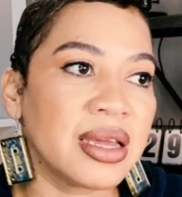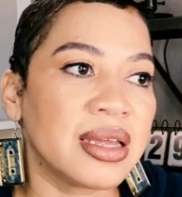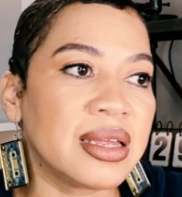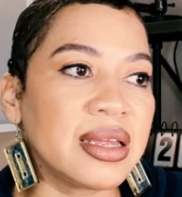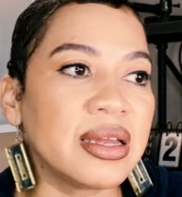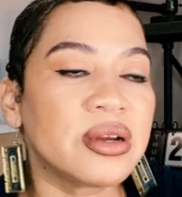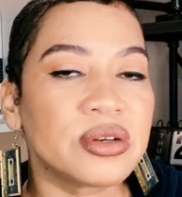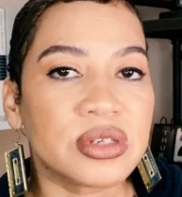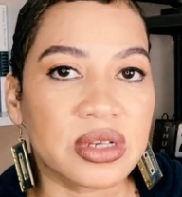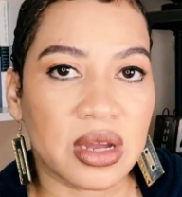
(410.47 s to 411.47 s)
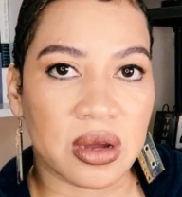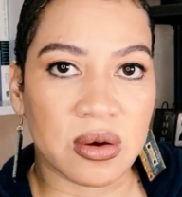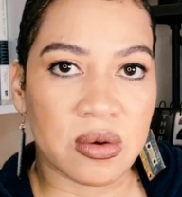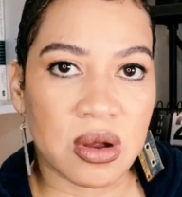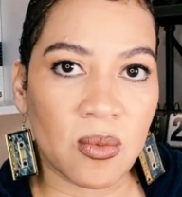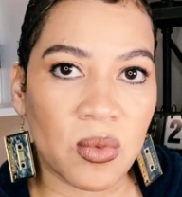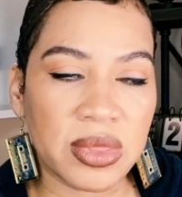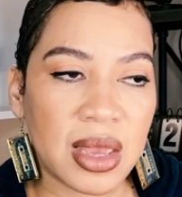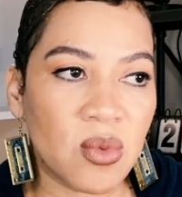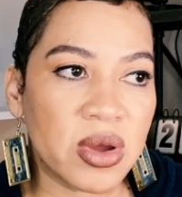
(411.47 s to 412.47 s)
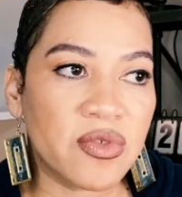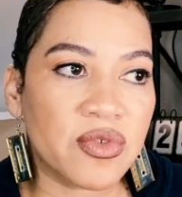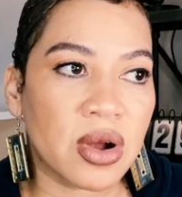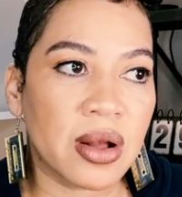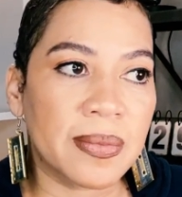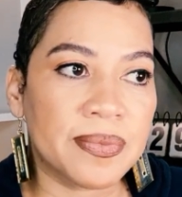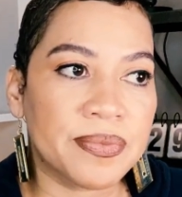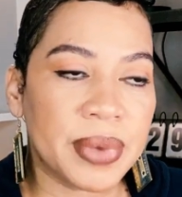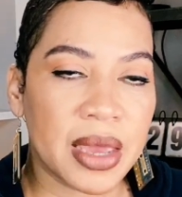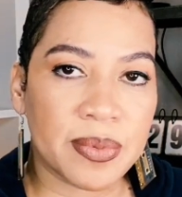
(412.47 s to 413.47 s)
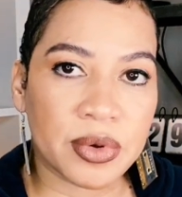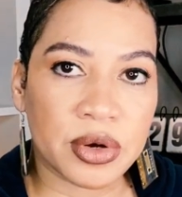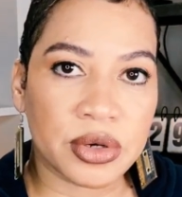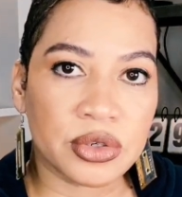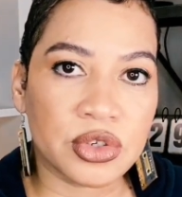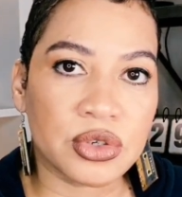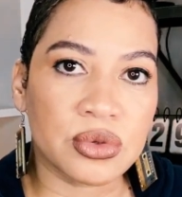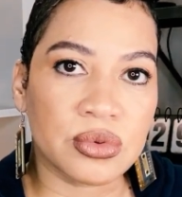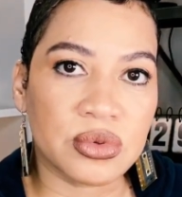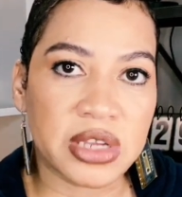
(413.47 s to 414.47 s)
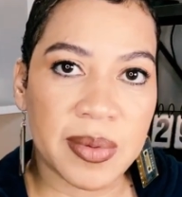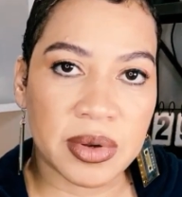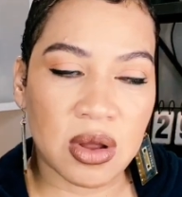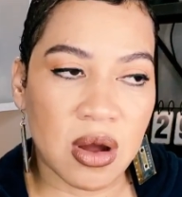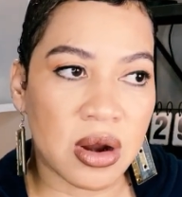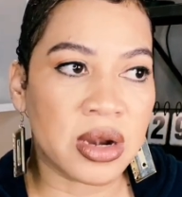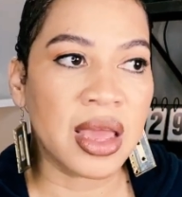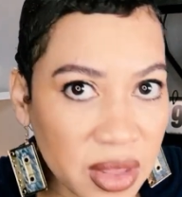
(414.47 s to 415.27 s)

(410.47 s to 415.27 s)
years ago when they went from paper to debit card.